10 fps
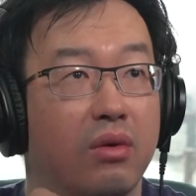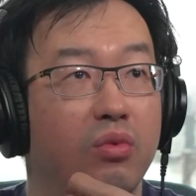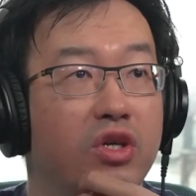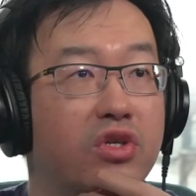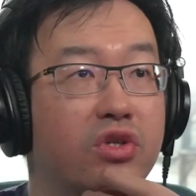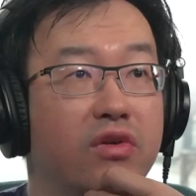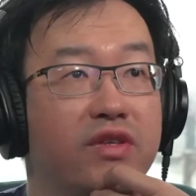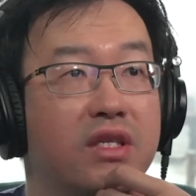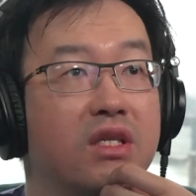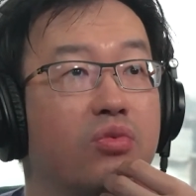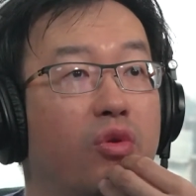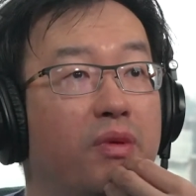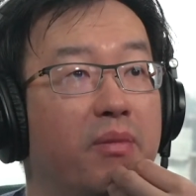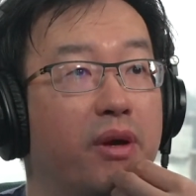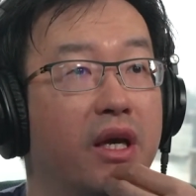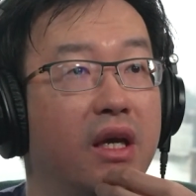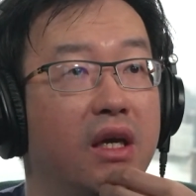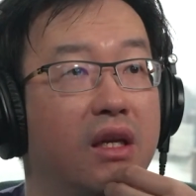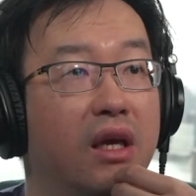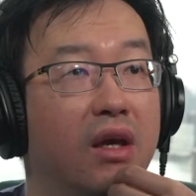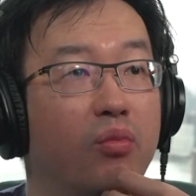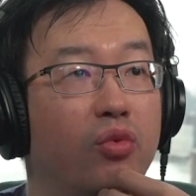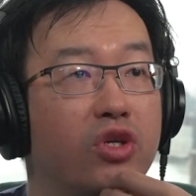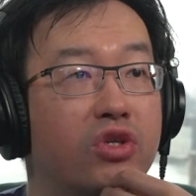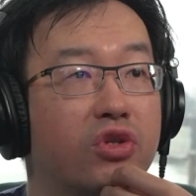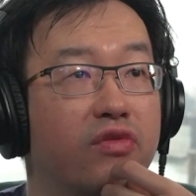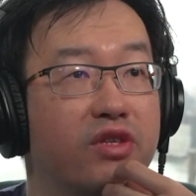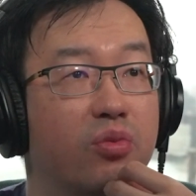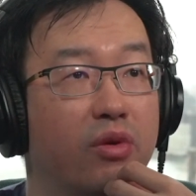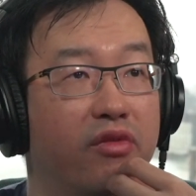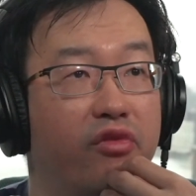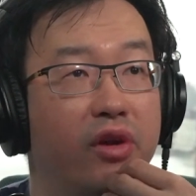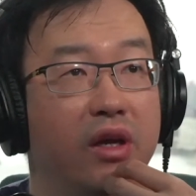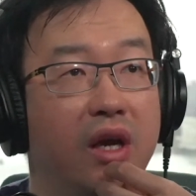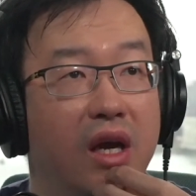which services would be paid and which service would be free?